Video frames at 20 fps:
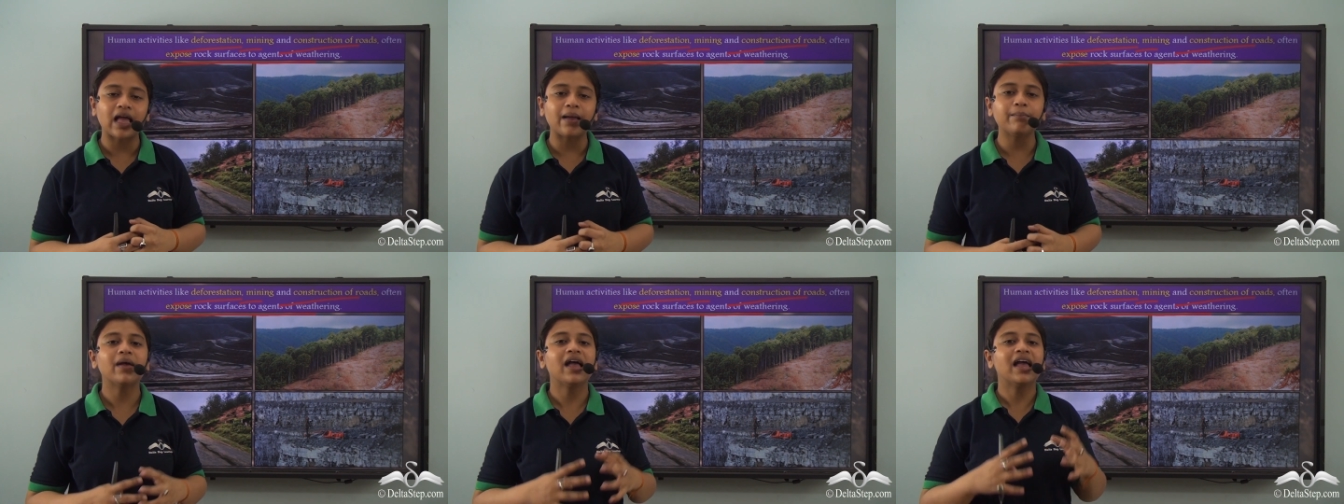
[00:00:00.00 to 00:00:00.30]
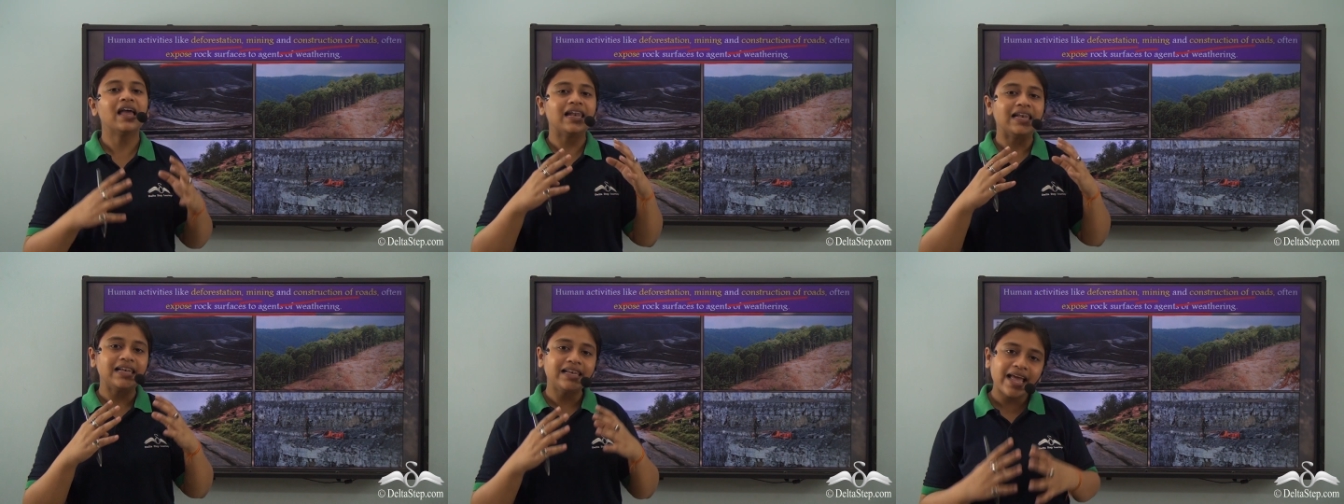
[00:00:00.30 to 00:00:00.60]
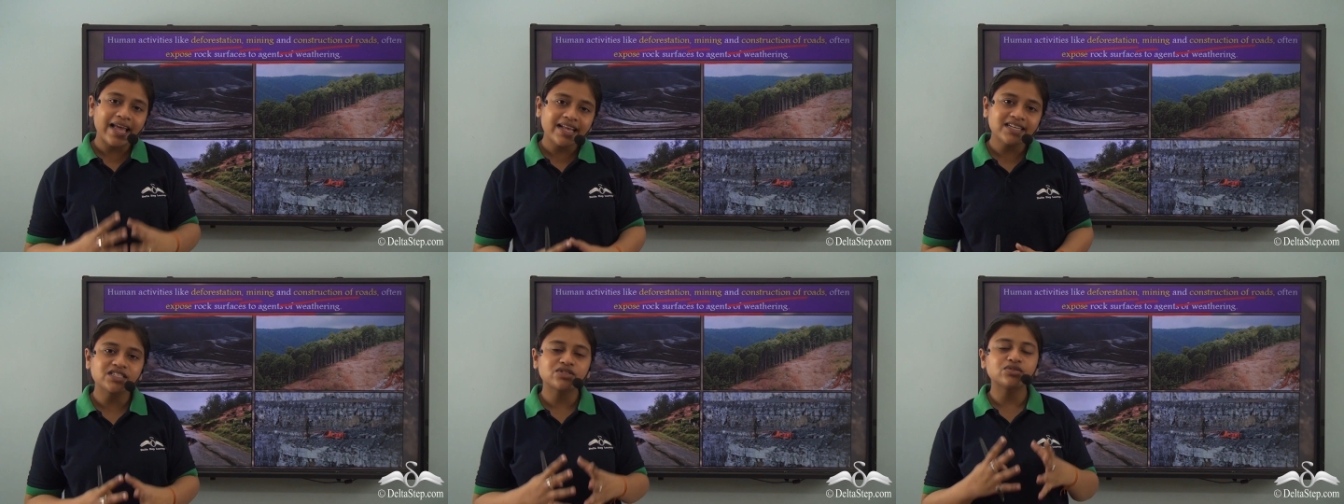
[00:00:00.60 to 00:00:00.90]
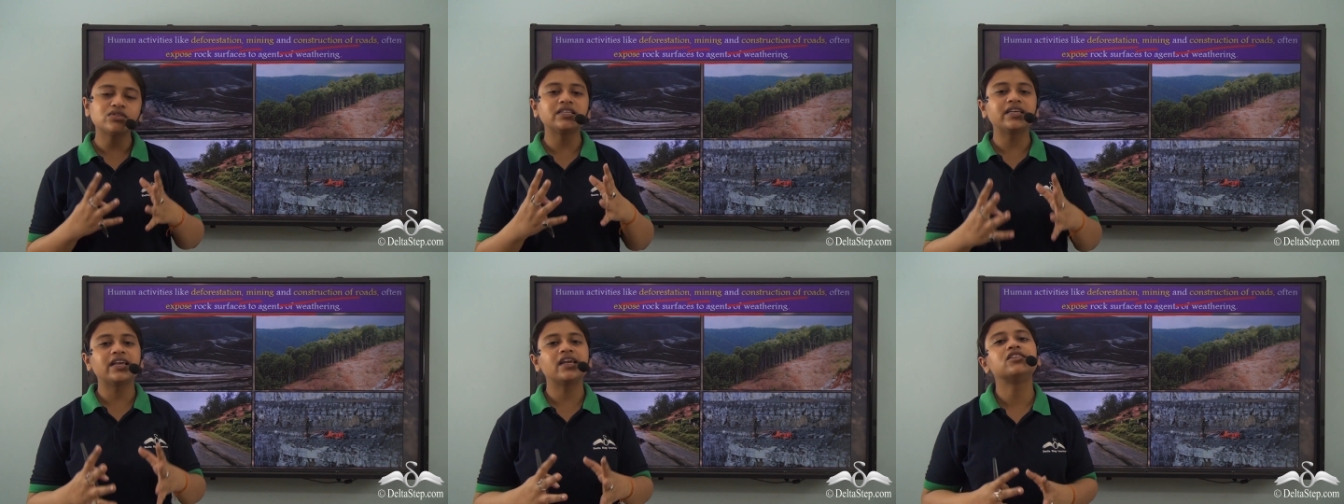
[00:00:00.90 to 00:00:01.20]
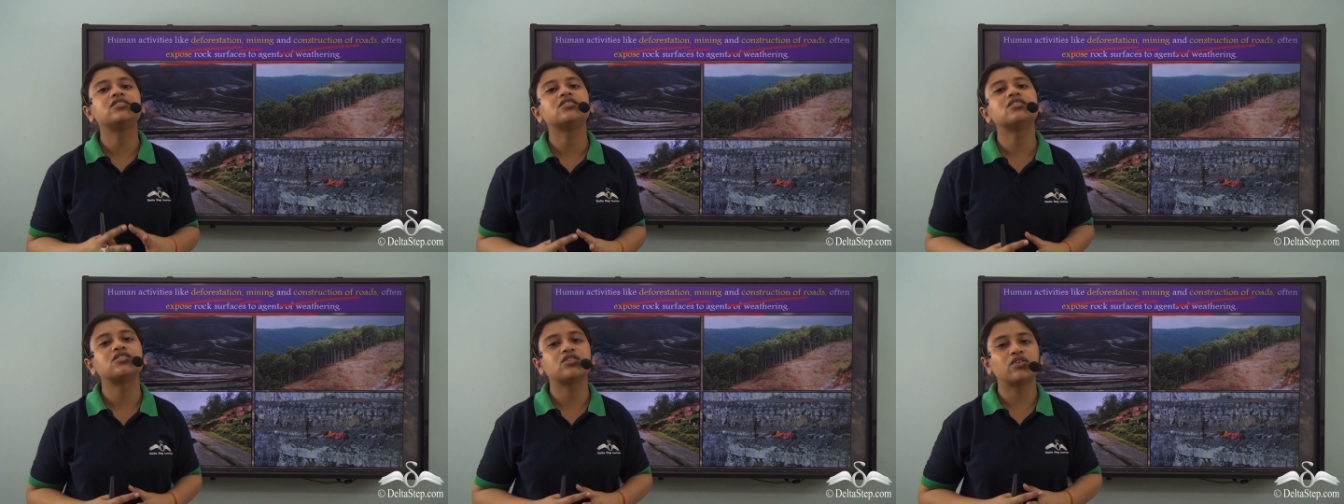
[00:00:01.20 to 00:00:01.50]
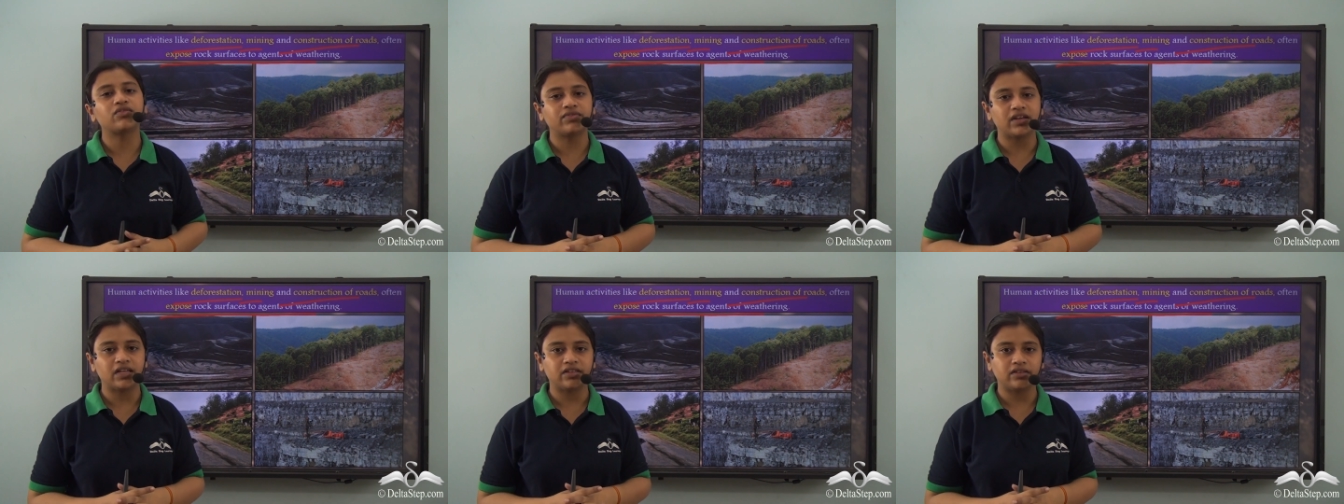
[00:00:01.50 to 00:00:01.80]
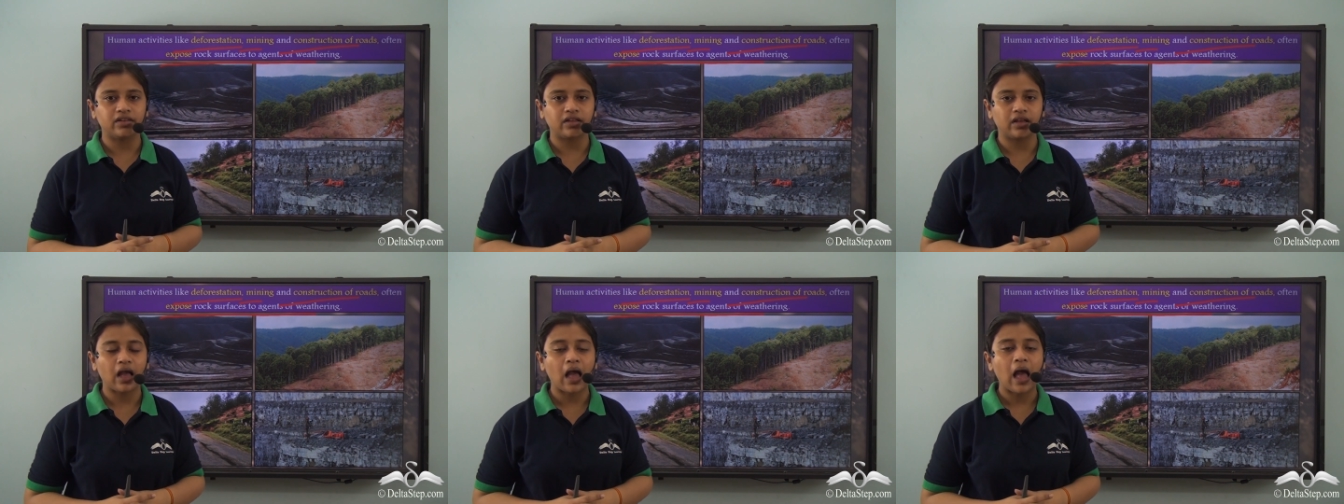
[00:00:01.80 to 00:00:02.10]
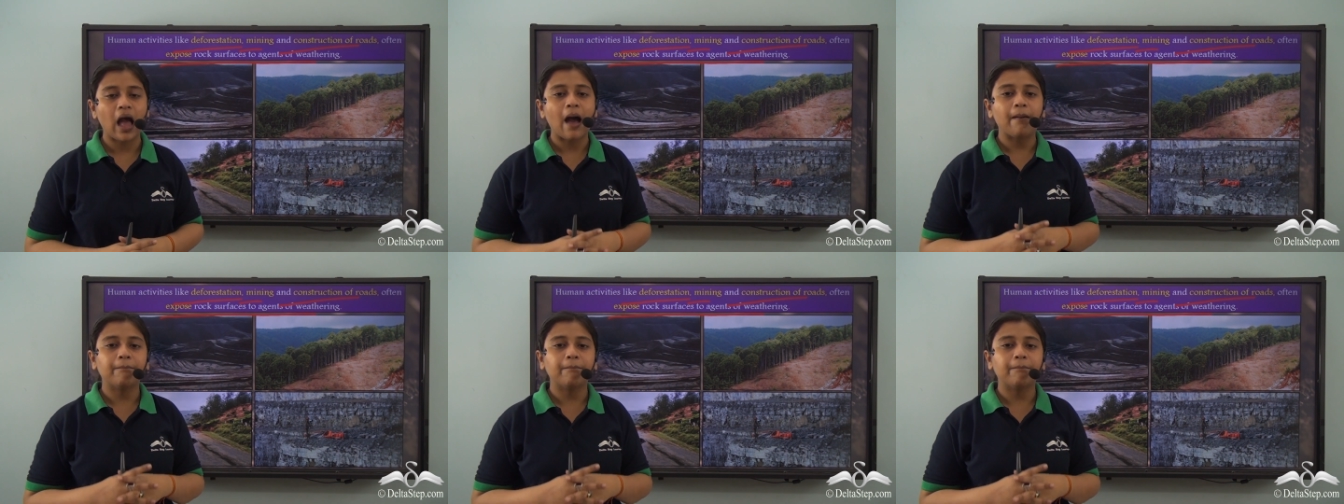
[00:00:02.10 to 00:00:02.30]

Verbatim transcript: them less to the agents of weathering.